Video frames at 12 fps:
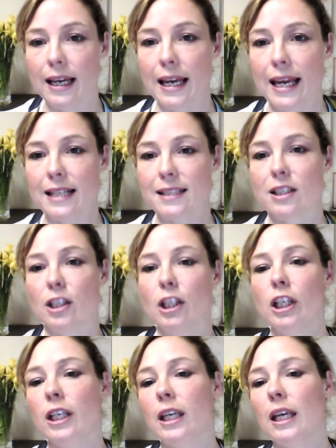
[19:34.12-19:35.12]
It's
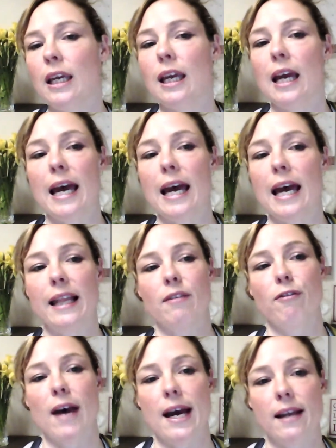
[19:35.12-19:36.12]
looking at the
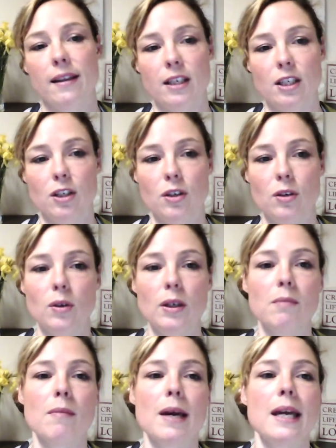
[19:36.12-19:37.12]
fact that you
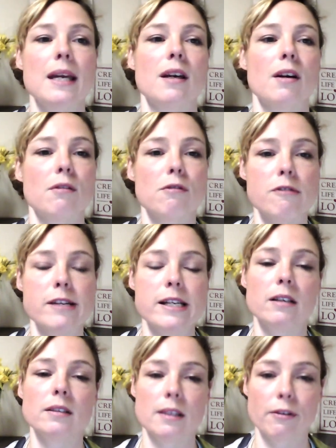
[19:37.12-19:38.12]
can make a
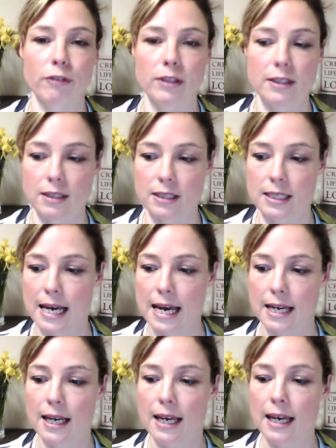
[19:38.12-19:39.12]
real difference
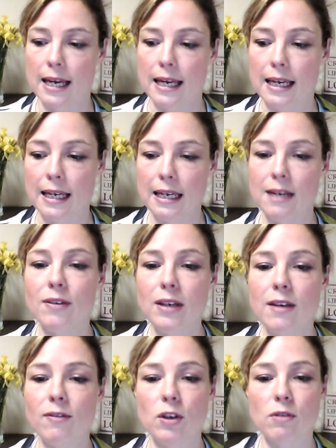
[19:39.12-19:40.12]
today. Even
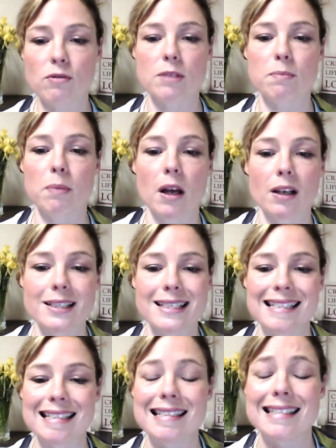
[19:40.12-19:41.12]
if you've just planted
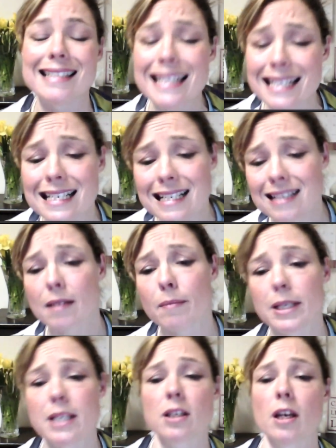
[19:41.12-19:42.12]
a seed in
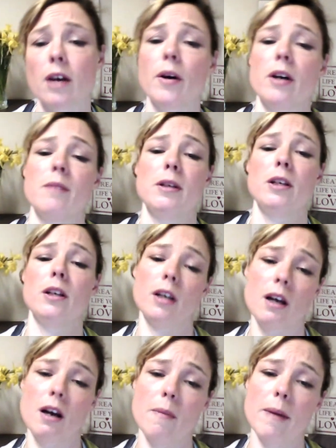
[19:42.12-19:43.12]
somebody to go home and look
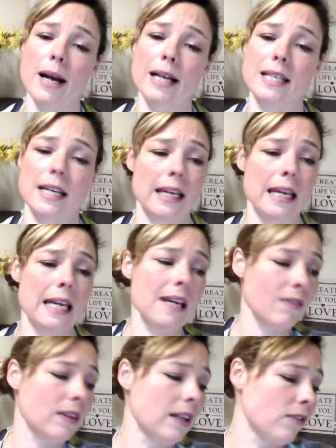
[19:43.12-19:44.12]
at chiropractic,
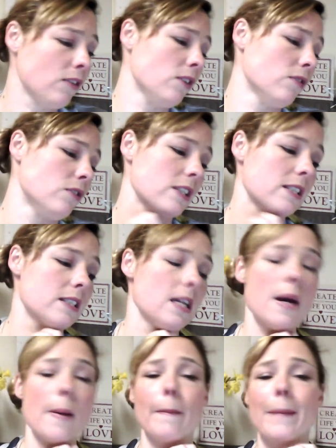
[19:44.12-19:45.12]
even if you've just
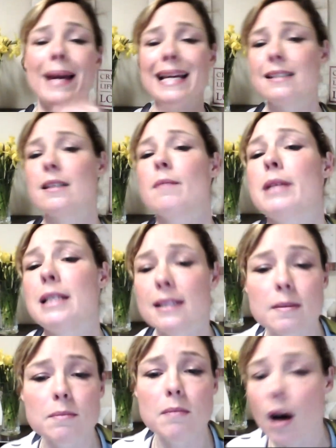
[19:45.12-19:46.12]
made somebody
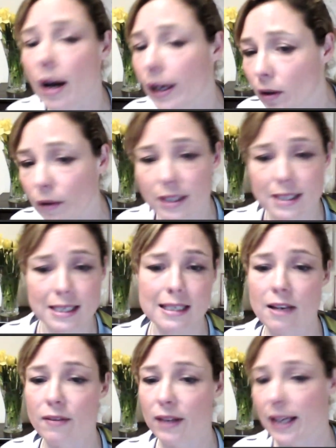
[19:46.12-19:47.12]
smile that
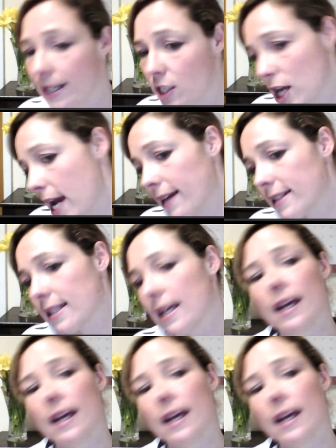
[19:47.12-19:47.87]
didn't even get checked,